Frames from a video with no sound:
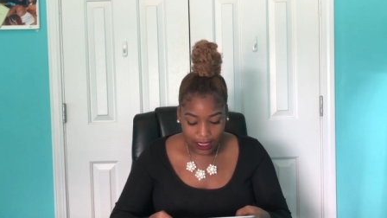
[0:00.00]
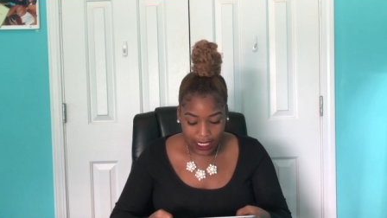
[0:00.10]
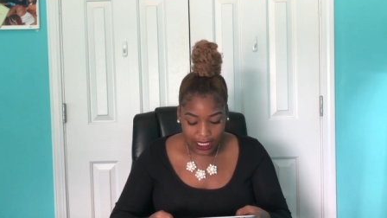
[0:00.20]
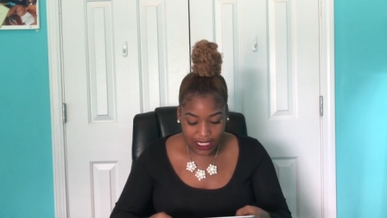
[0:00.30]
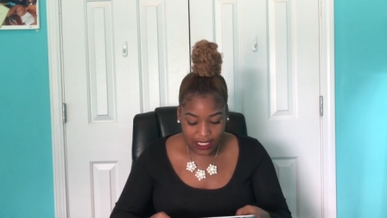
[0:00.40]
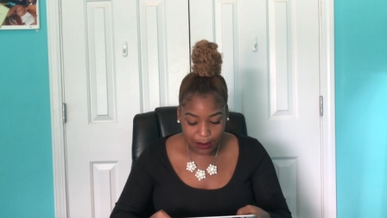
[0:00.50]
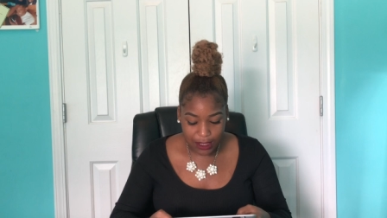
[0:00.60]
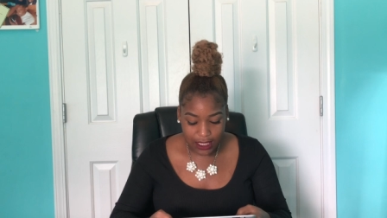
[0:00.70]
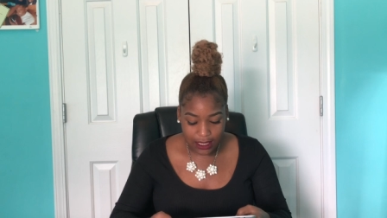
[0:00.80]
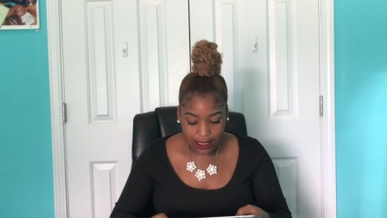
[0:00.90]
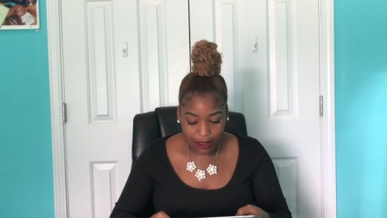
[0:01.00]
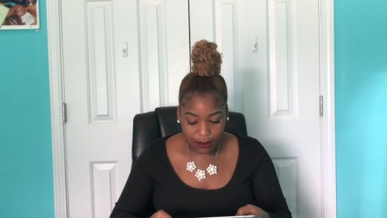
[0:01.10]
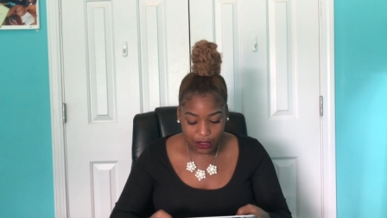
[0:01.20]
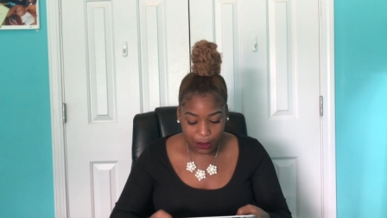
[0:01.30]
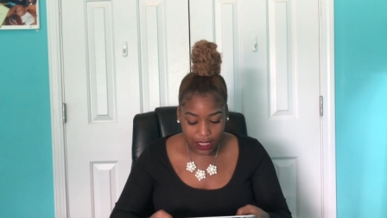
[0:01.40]
like Nisha Beach or
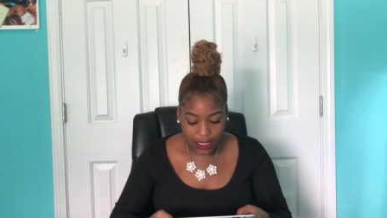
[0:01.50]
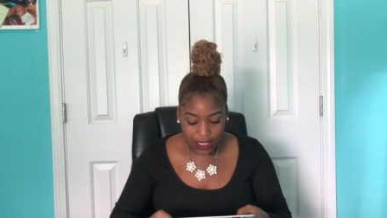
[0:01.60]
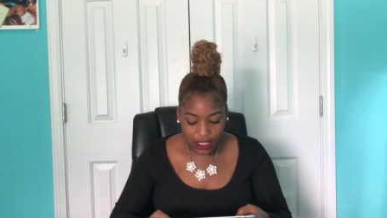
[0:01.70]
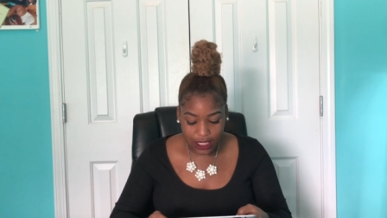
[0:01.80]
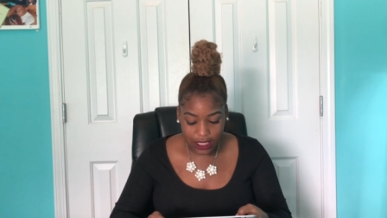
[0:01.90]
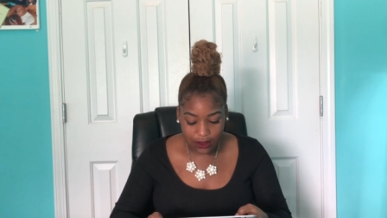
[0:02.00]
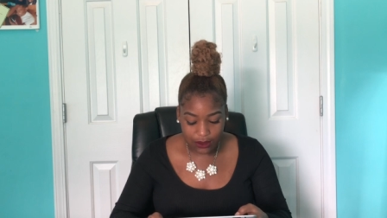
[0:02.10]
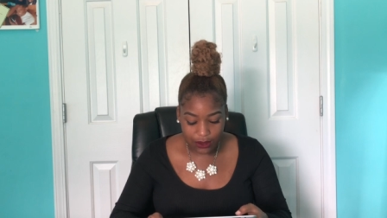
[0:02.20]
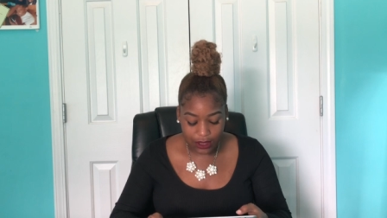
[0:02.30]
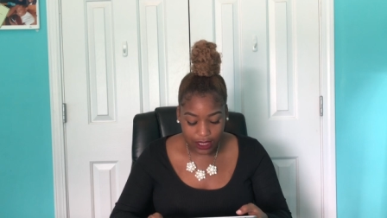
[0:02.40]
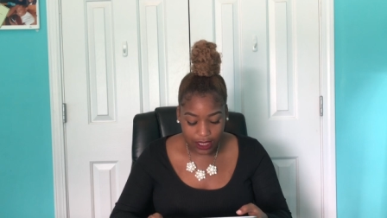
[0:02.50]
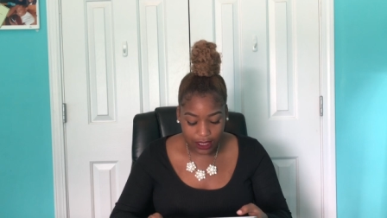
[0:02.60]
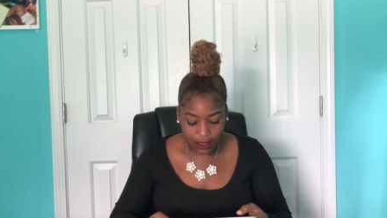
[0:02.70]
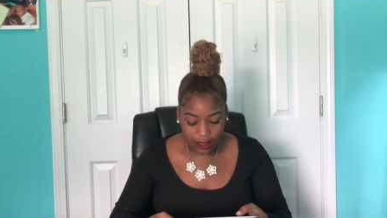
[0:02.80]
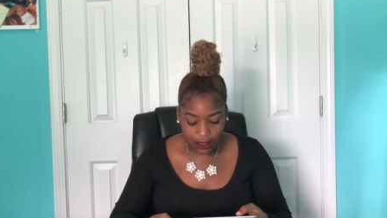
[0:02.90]
something. So I'm gonna search it on